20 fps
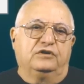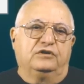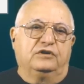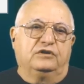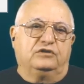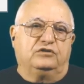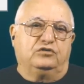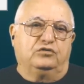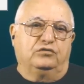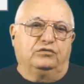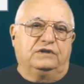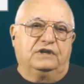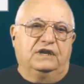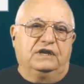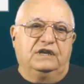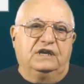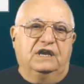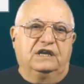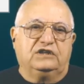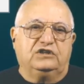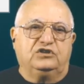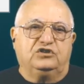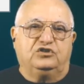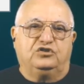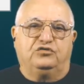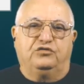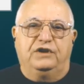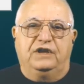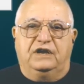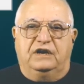through the
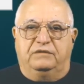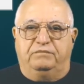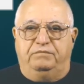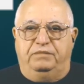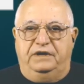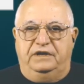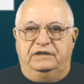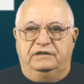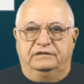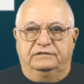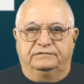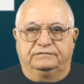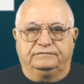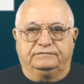trigger pin